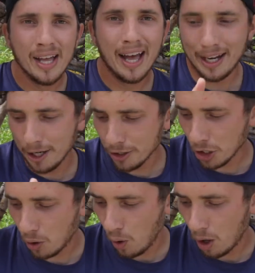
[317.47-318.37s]
And here's a
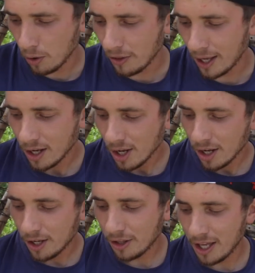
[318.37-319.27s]
quote that
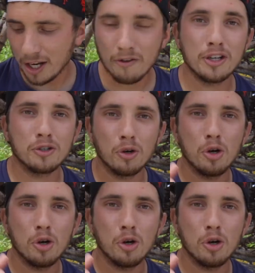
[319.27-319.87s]
the individual